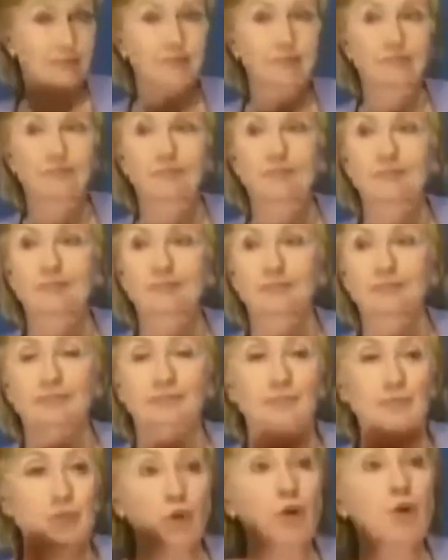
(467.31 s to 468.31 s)

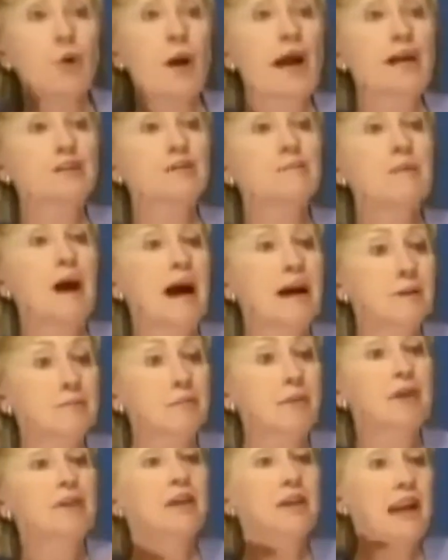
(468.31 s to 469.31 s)
So you ask my
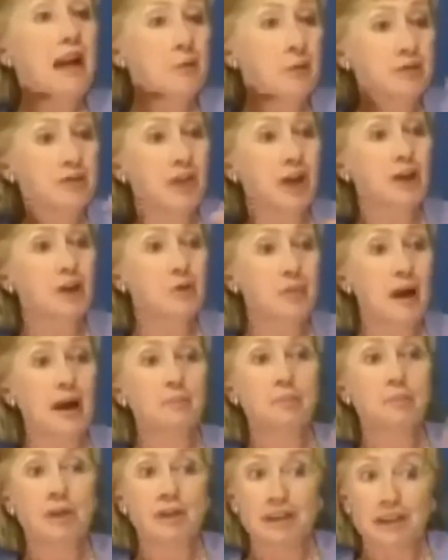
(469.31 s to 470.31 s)
opinion, I will tell you
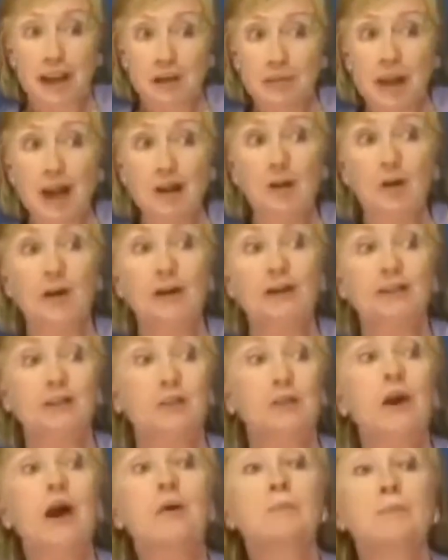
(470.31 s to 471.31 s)
my opinion. I'm not going
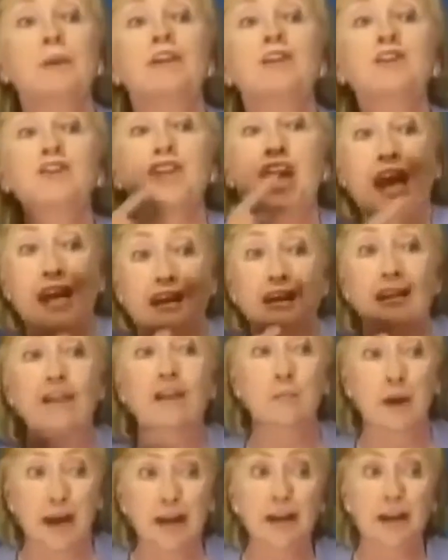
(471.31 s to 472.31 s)
to be
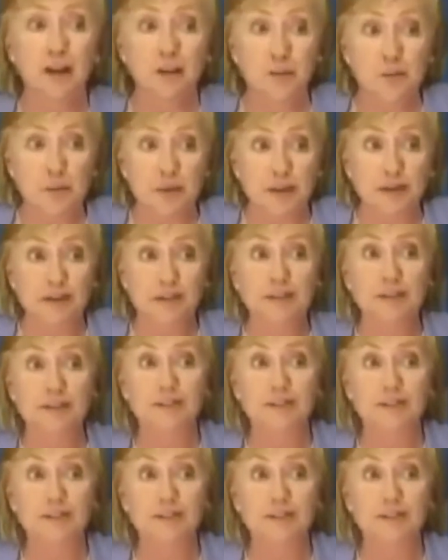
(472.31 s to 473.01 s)
channeling my husband.